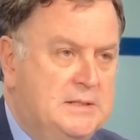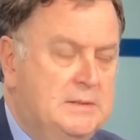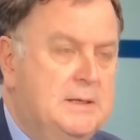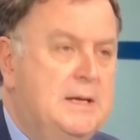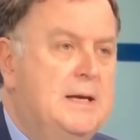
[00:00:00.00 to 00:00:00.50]

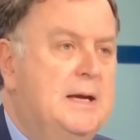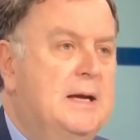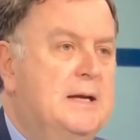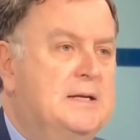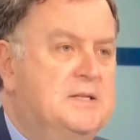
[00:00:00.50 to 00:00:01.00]
to
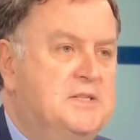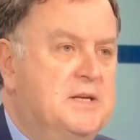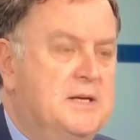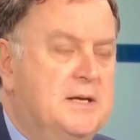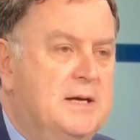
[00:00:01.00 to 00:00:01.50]

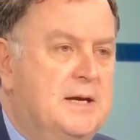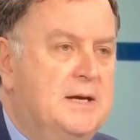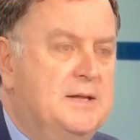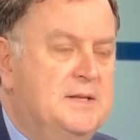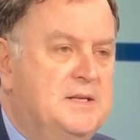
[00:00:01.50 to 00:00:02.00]

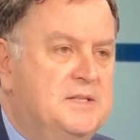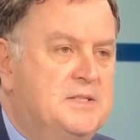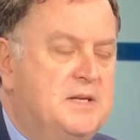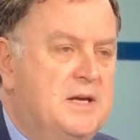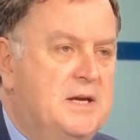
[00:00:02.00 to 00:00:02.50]
consider
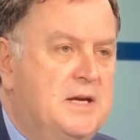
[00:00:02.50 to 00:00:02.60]
these